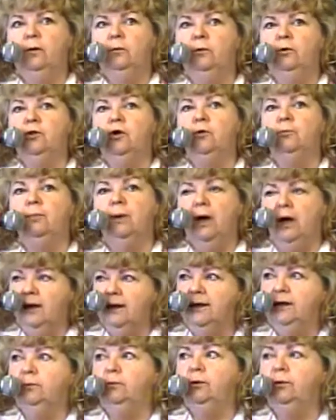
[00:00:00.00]
With our
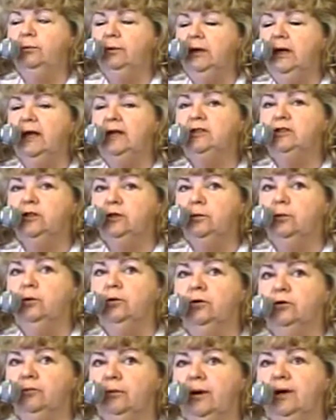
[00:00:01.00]
body, we relate to the
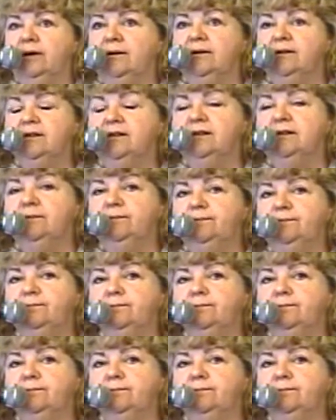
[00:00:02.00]
world around us.